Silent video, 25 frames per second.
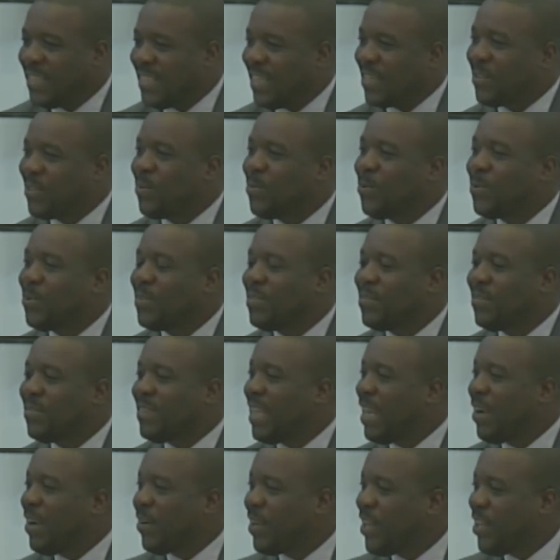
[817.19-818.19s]
They could go
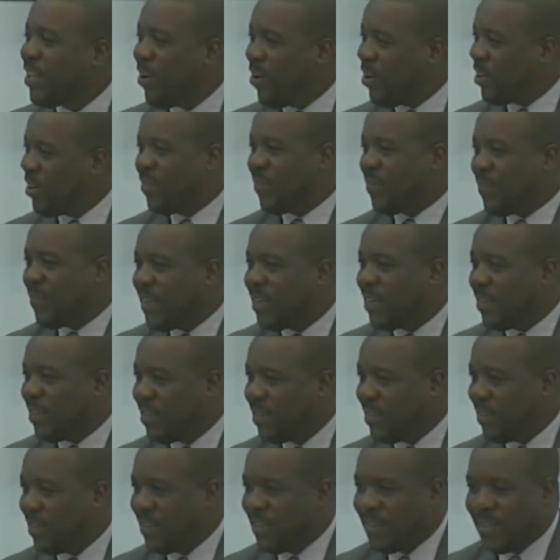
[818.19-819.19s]
directly on the field
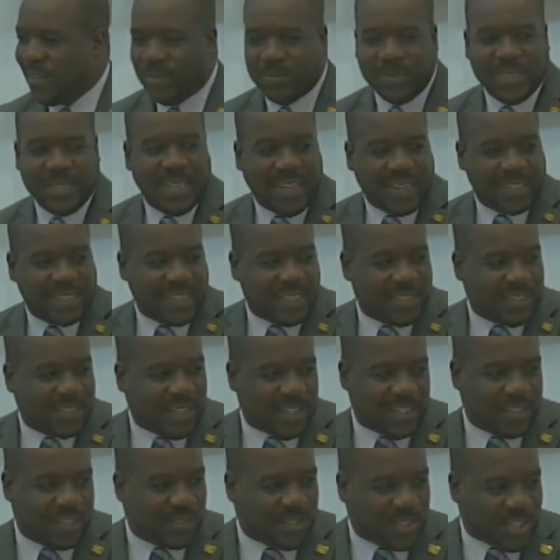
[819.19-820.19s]
with that
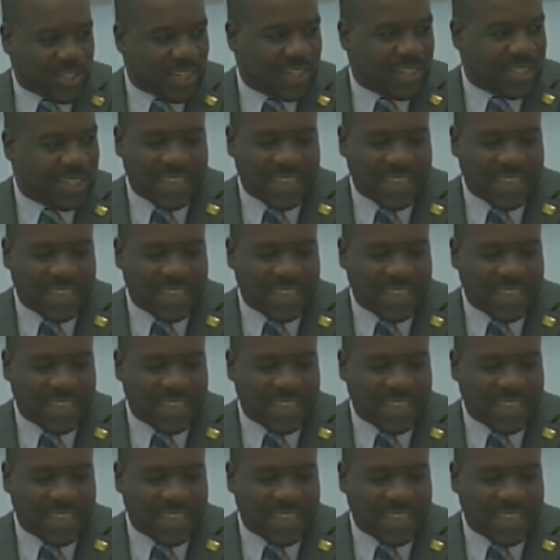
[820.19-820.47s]
and to check